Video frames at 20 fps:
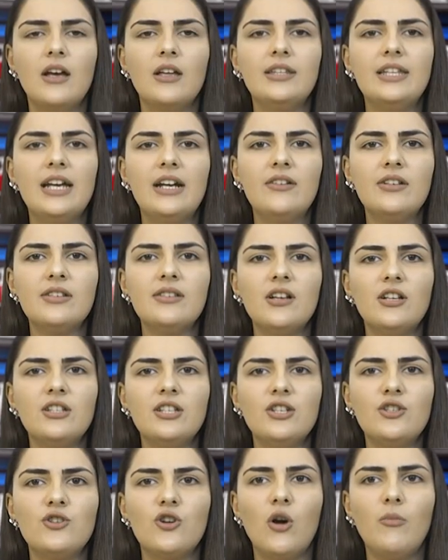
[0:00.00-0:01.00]
There is not
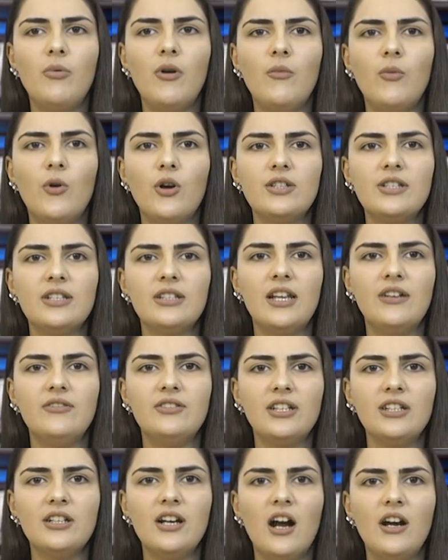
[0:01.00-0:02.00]
a drop of water
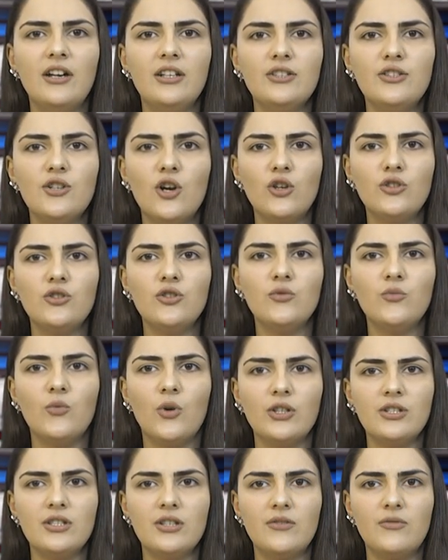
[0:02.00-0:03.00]
left in Karin Tortum
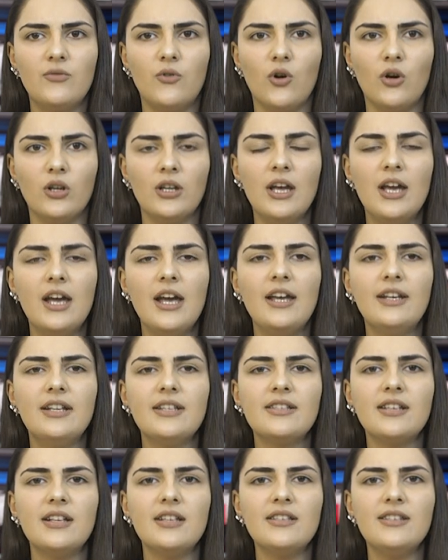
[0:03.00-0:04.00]
waterfall. It
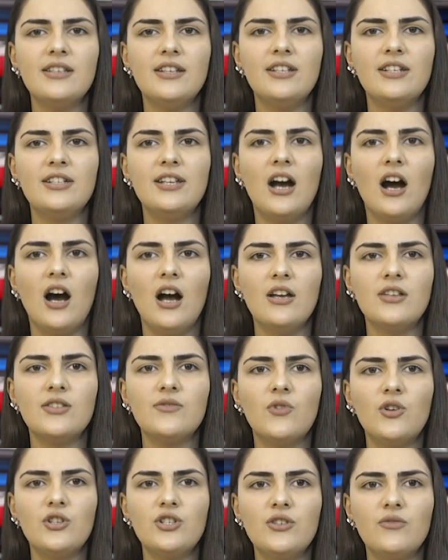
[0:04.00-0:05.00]
is considered the
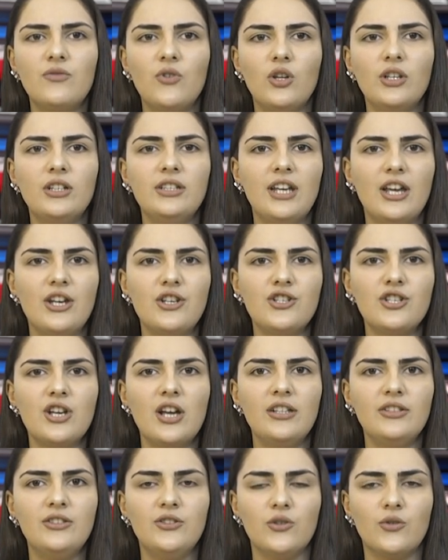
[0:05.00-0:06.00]
highest waterfall in Asia
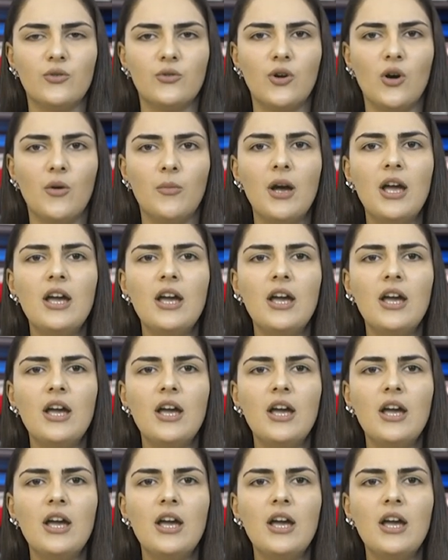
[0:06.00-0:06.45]
and Europe.